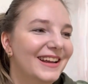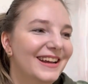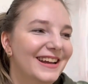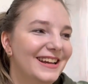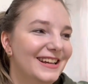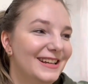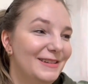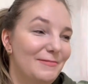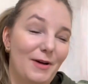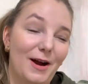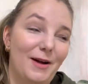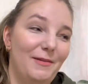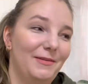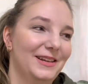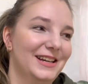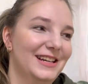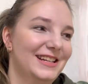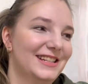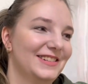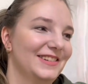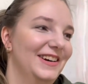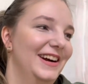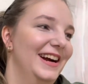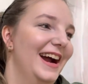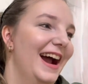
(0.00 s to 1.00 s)
It probably
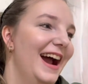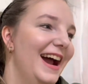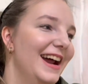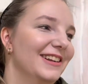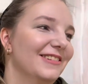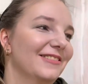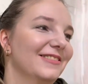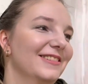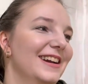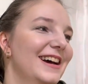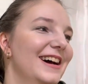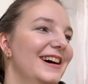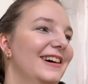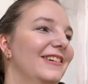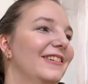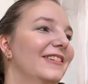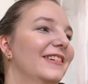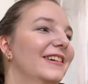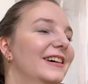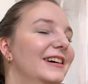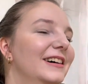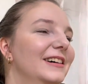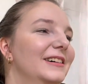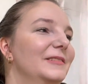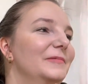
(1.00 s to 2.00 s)
is right. I don't know.
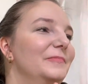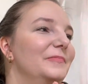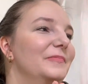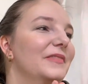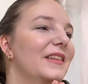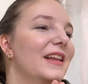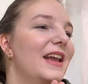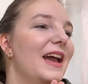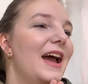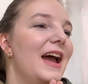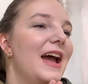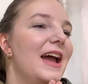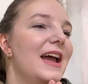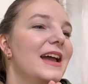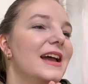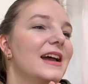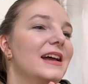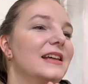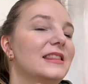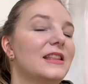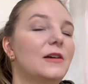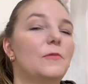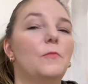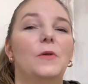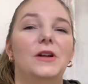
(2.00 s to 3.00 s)

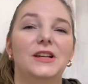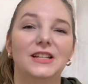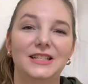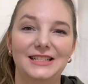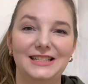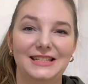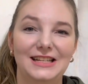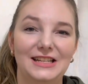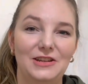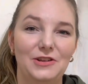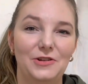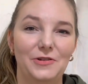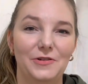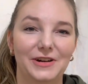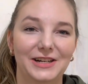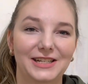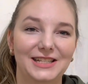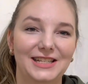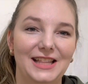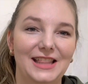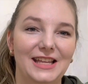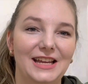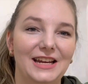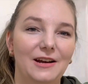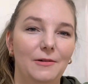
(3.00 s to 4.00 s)
And then one is in New York
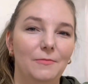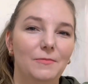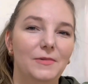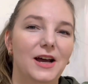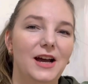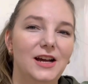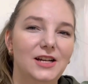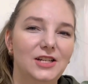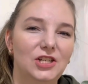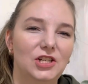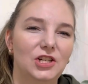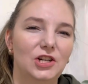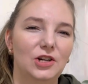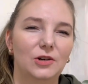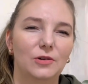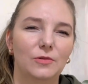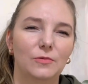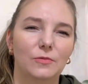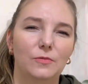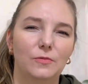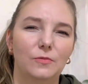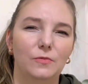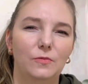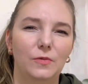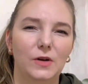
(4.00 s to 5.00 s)
City. I'm not sure
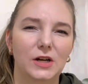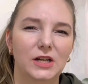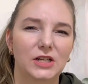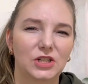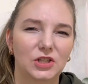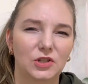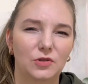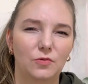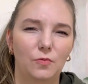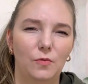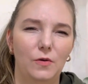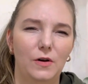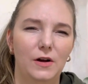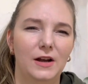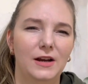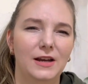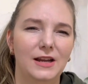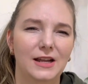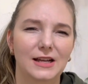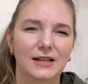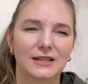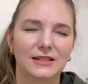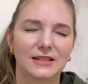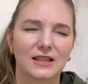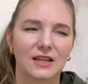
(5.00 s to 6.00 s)
which one
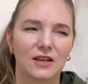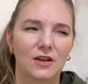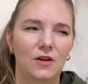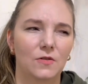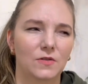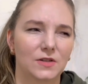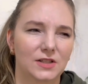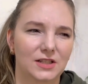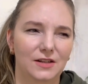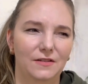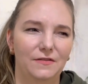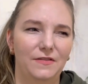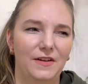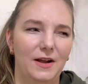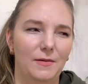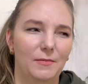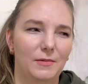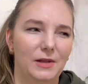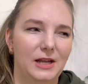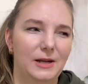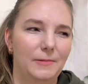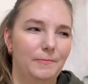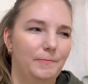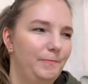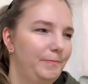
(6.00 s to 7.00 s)
is the Costa
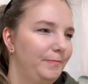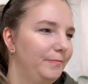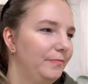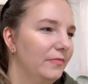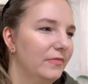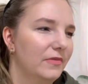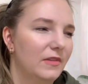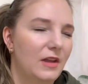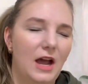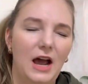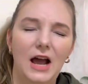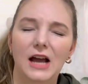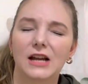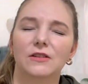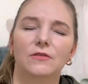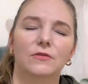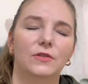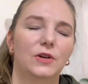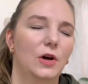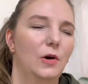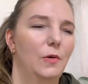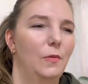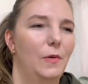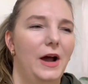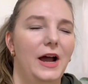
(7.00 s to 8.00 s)
family. I don't
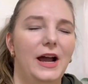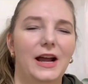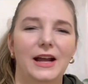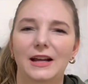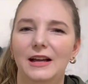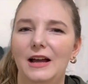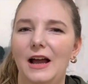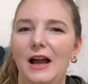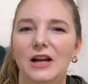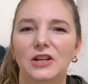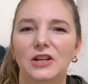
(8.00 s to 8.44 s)
know why.